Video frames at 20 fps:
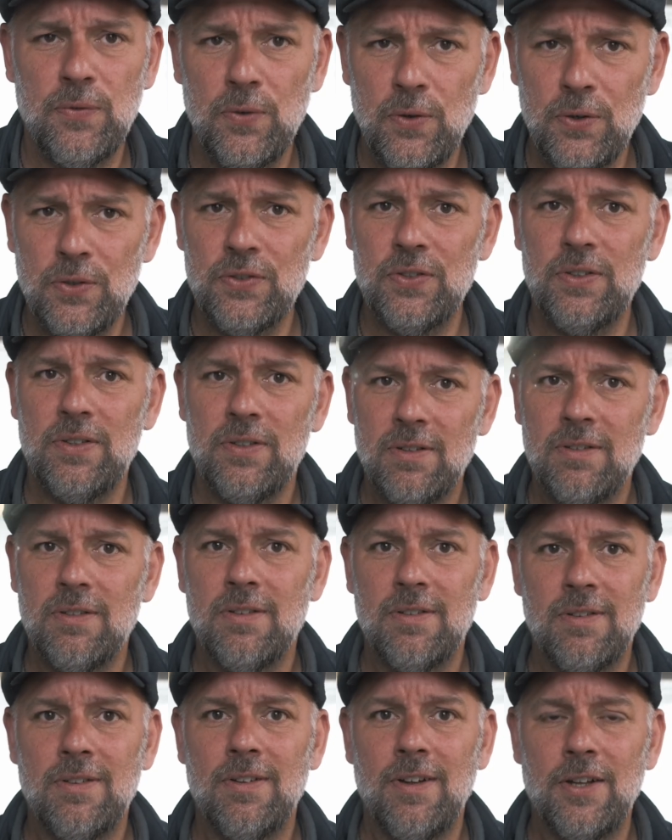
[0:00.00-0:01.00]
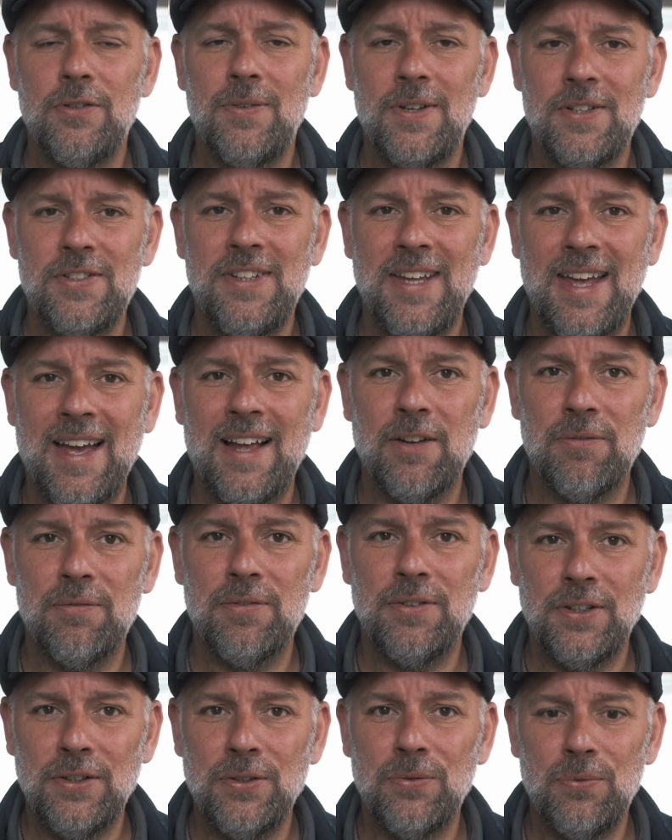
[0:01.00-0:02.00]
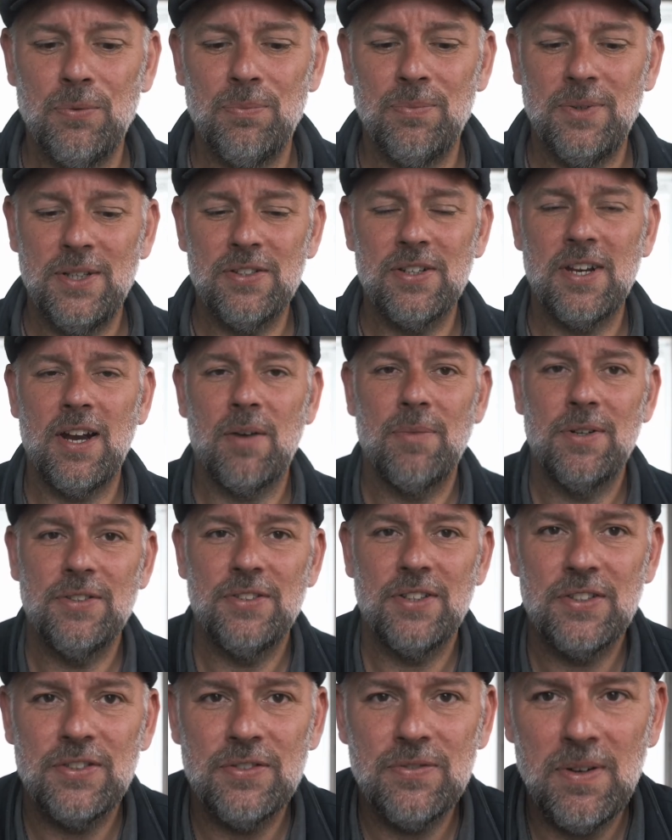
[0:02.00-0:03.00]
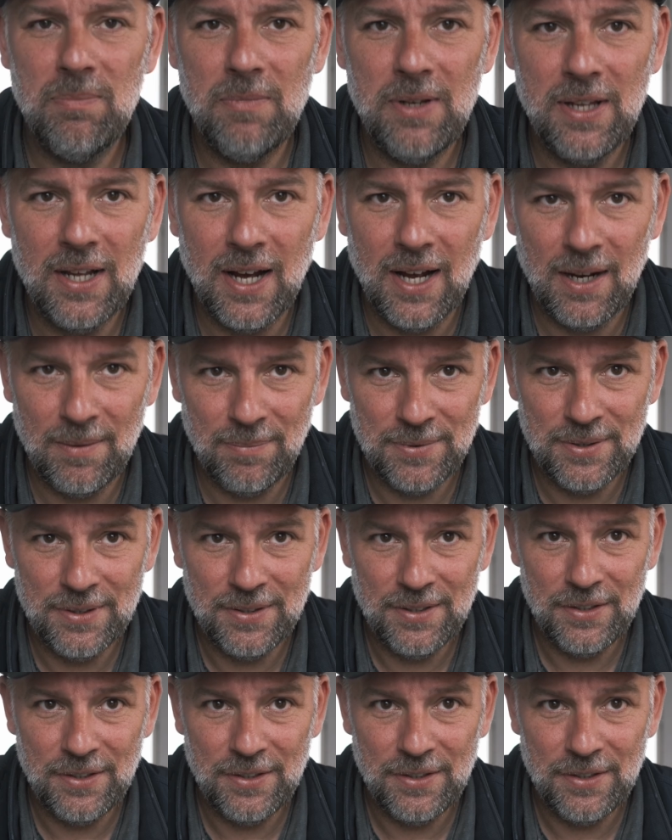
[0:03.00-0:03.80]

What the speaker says: first address the elephant in the room. This camera is extremely hyped.